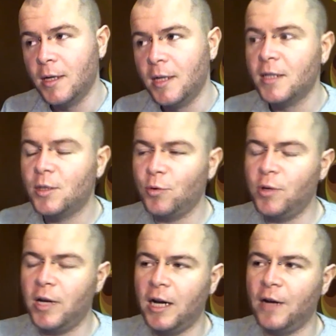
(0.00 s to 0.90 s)
So you
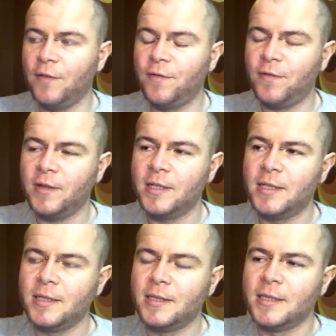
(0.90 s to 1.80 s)
have
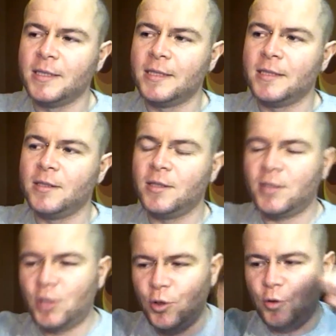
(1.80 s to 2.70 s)

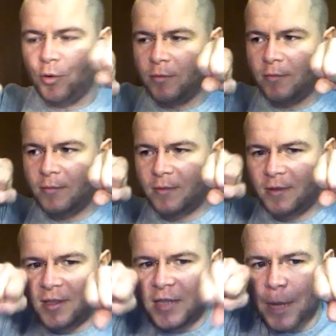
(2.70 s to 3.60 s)
two
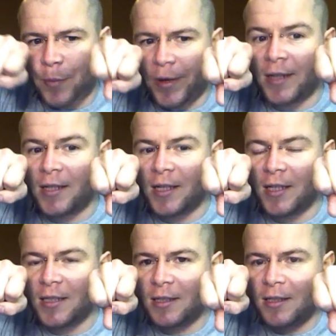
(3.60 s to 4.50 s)
separate
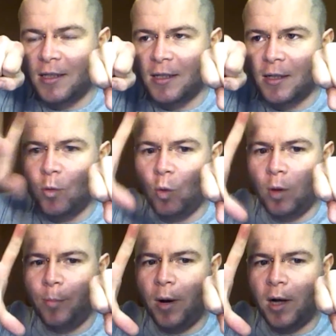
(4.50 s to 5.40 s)
entities, one
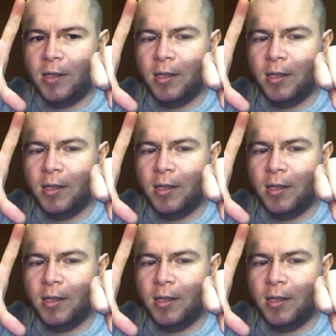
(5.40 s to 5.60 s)
bot